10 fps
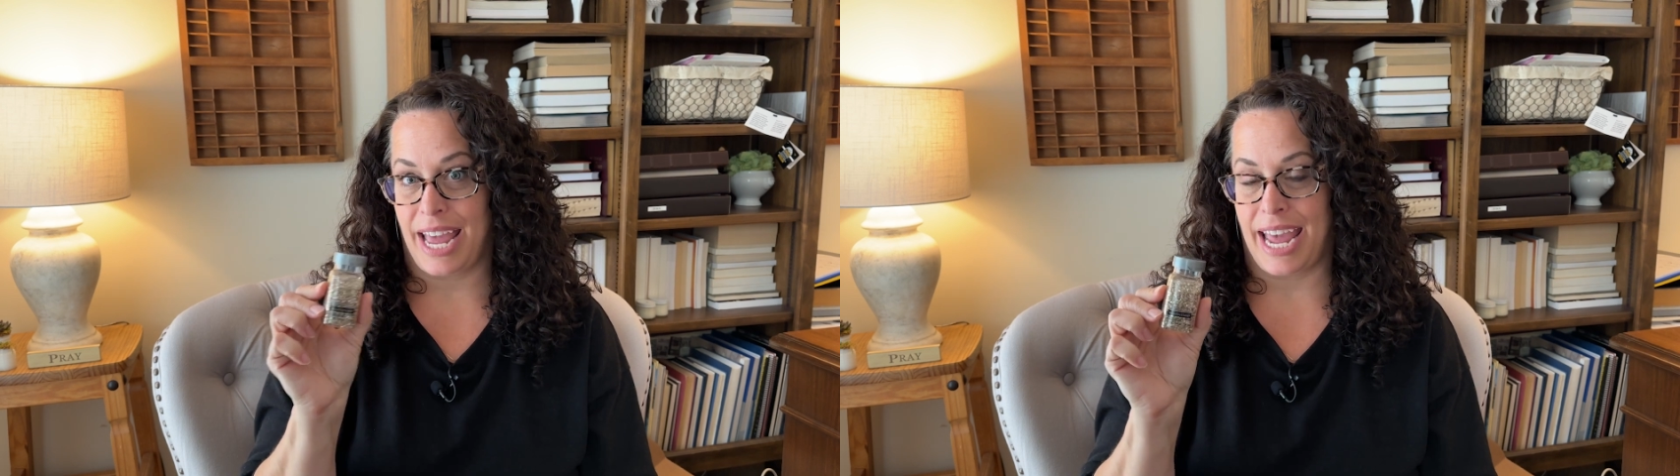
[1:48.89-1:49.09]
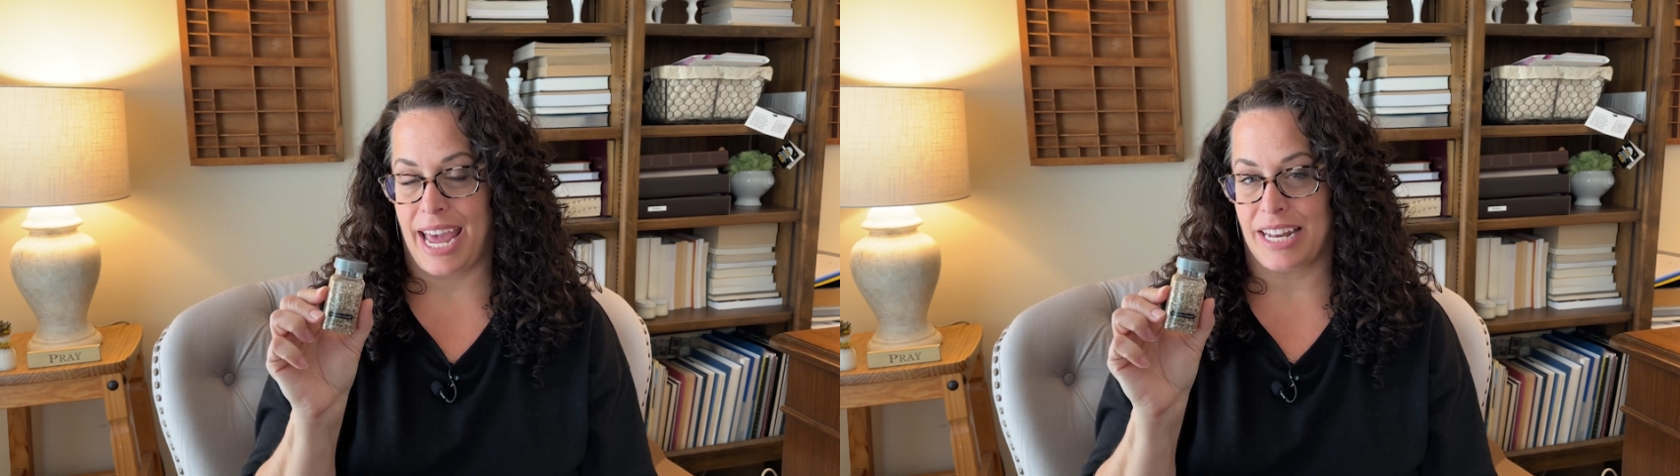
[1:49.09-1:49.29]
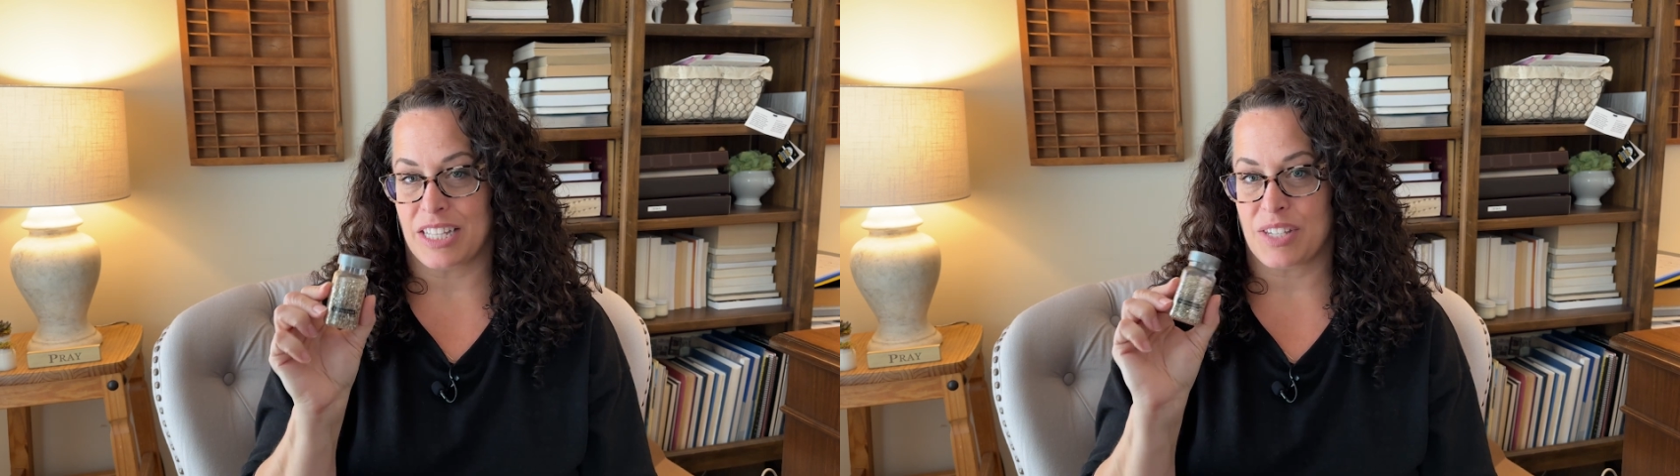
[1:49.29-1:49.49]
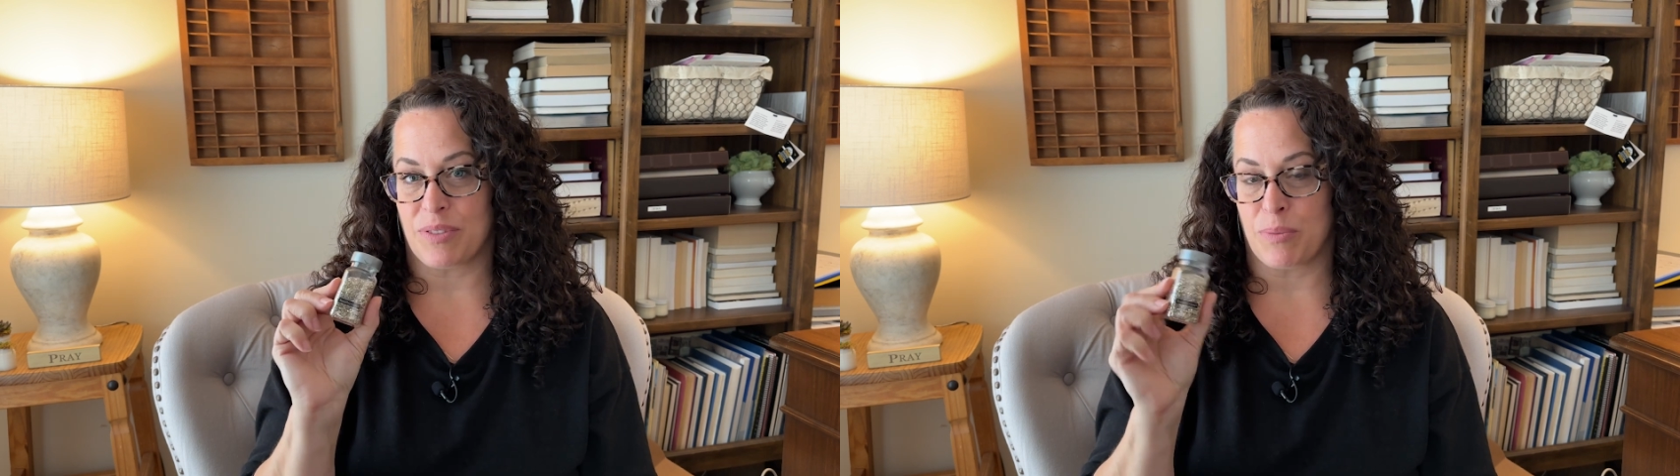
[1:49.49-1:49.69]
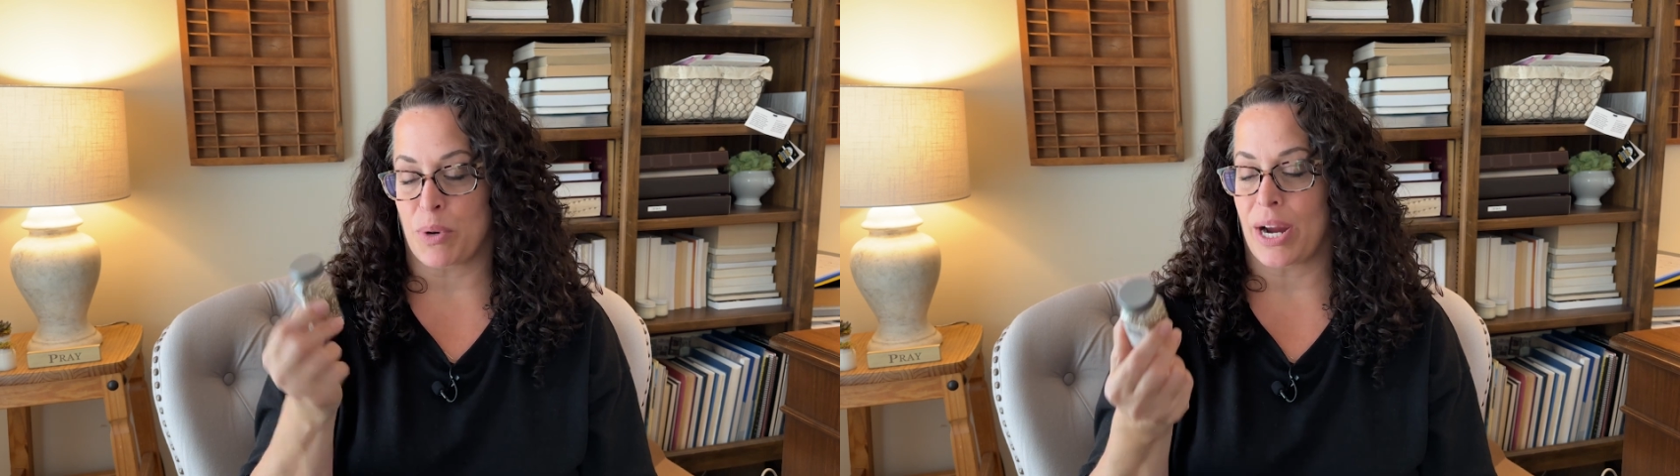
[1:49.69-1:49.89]
and it's
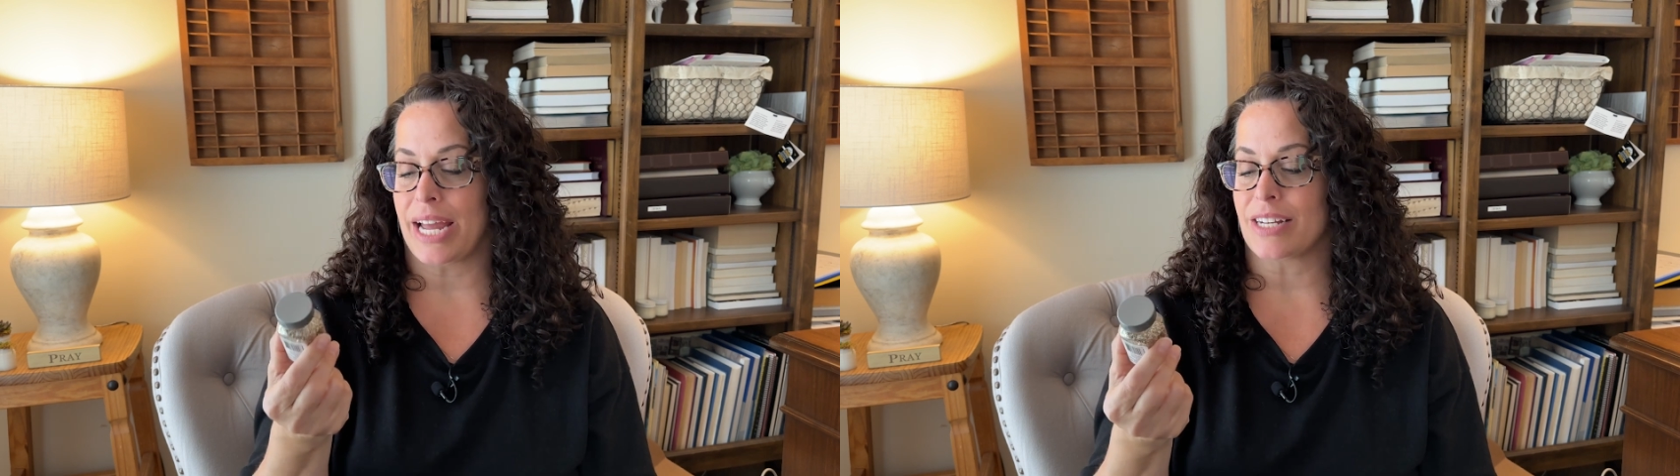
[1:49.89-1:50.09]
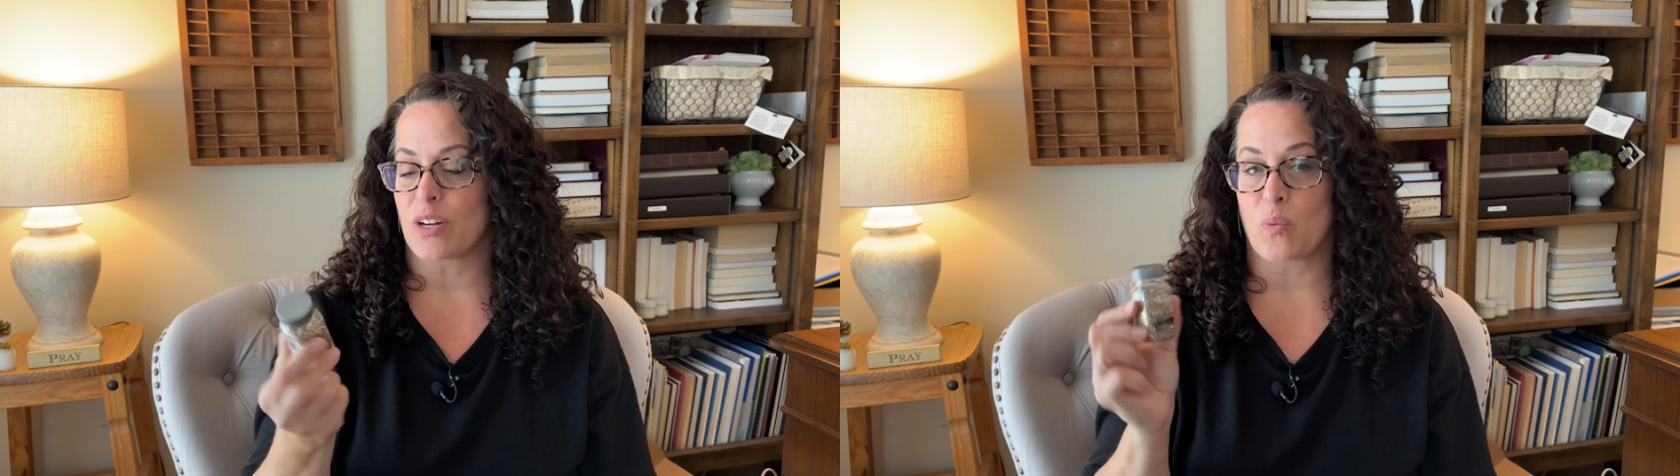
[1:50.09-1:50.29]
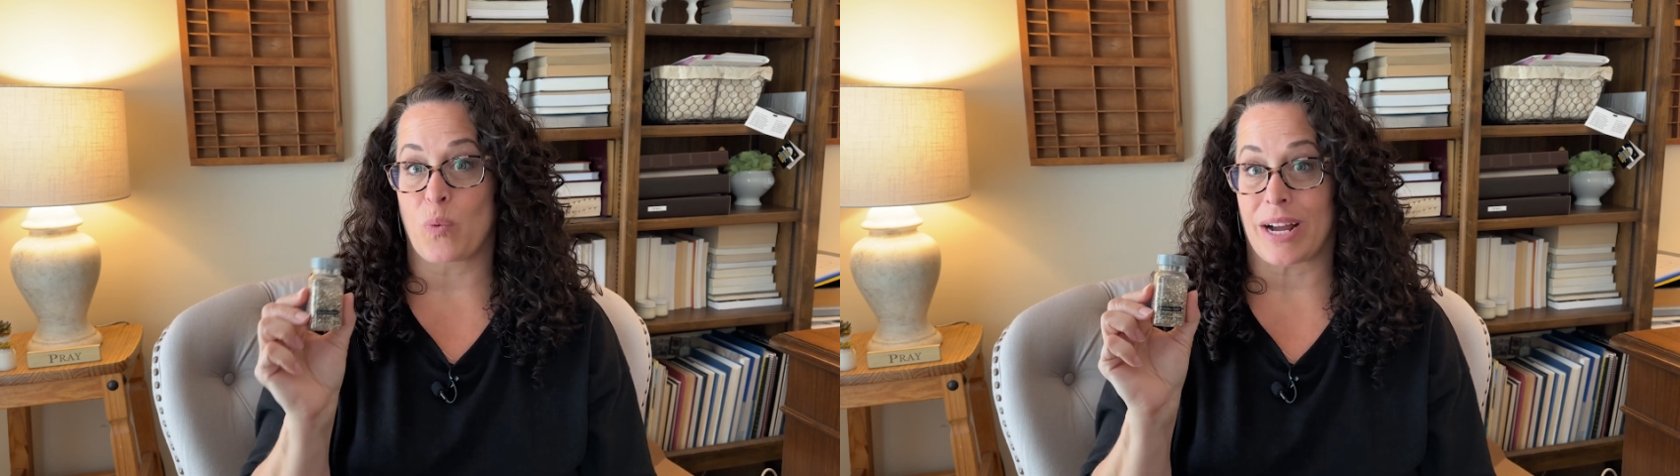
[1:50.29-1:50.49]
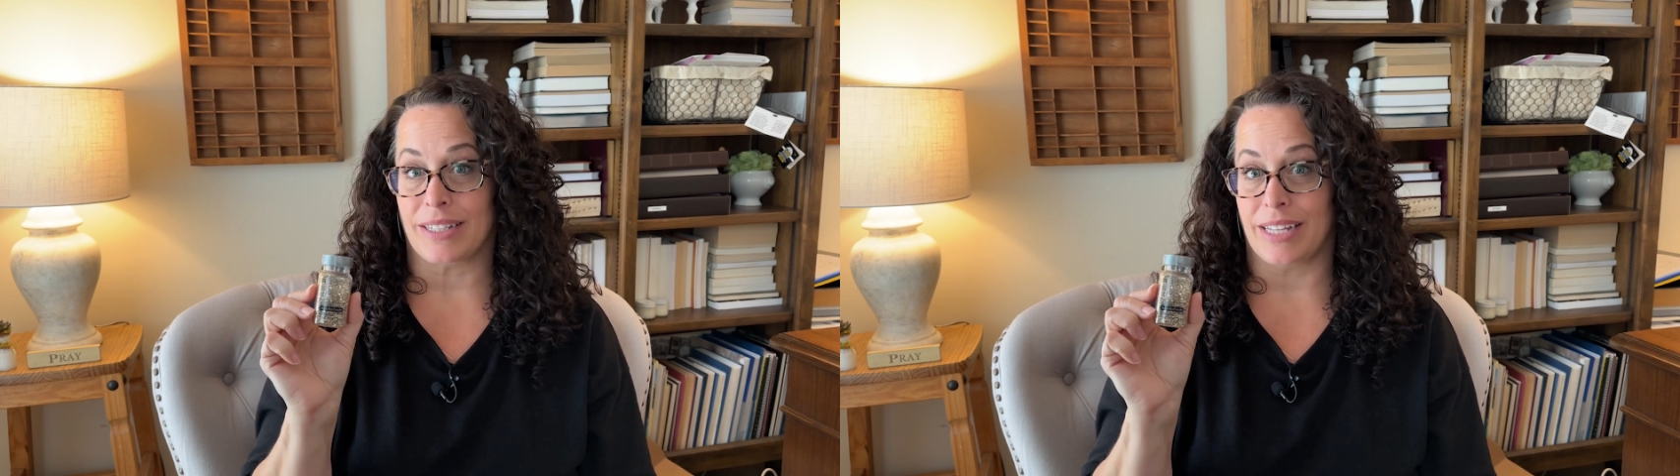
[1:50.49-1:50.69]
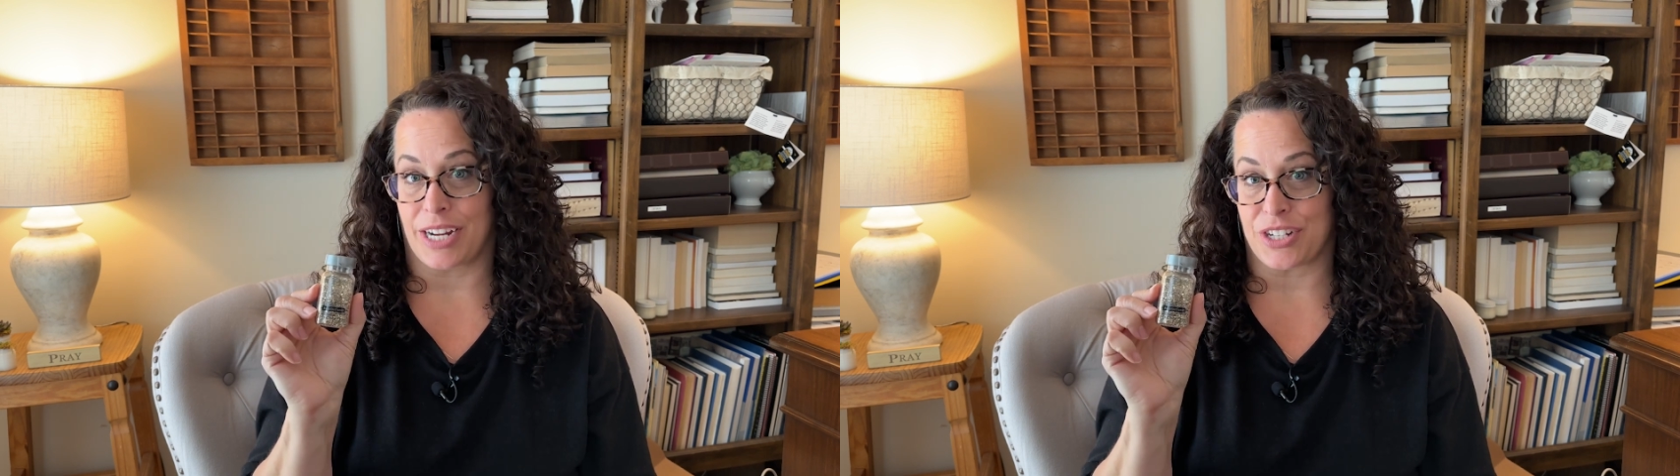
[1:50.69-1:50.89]
the brand
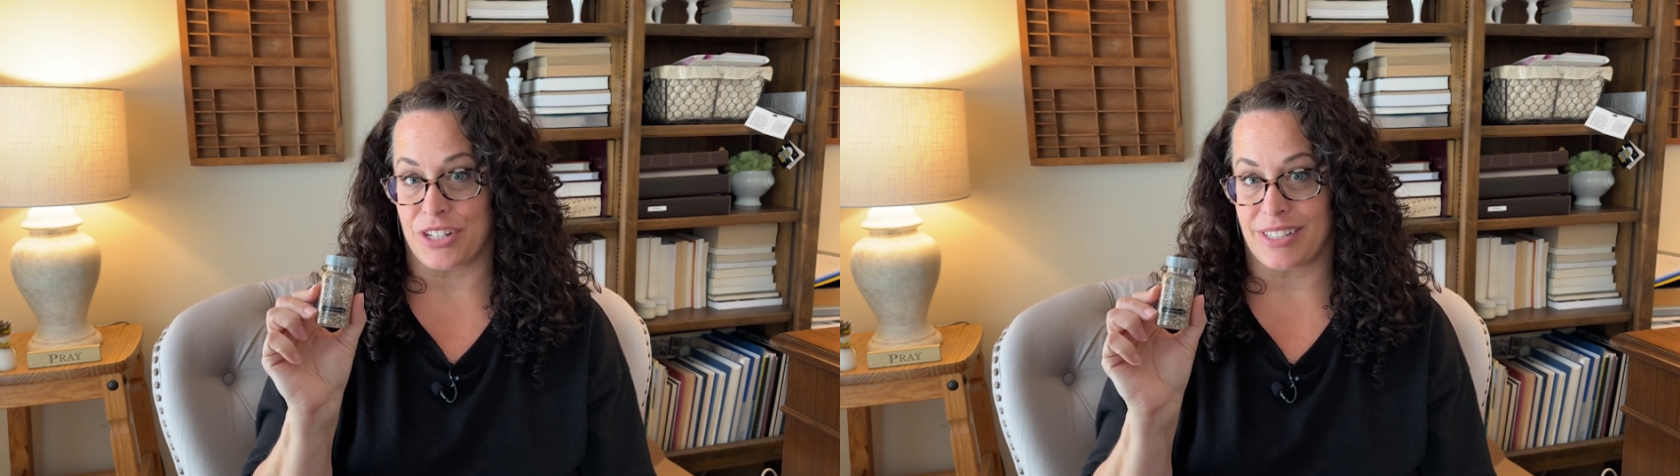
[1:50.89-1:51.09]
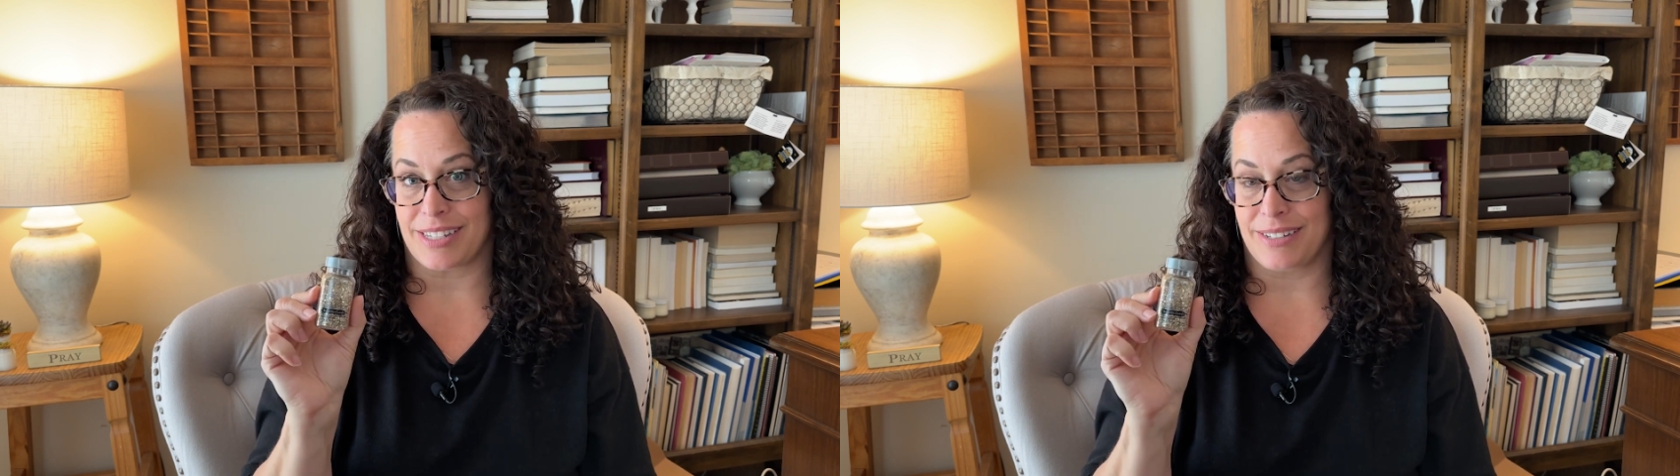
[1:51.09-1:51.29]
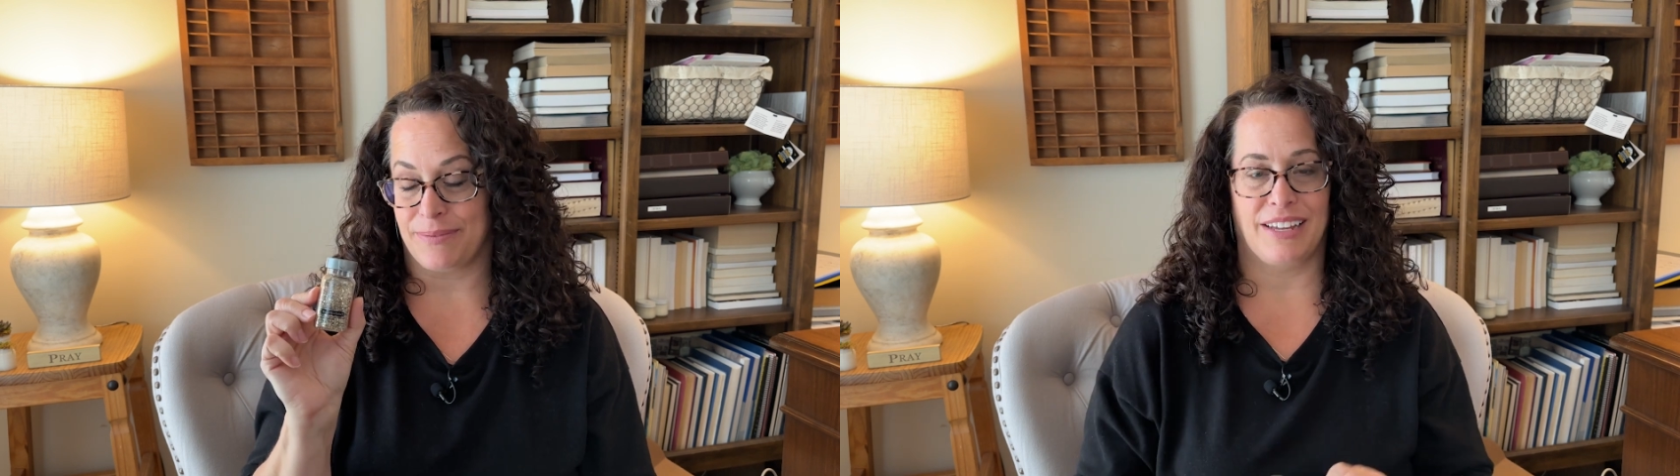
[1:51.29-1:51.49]
Recollections.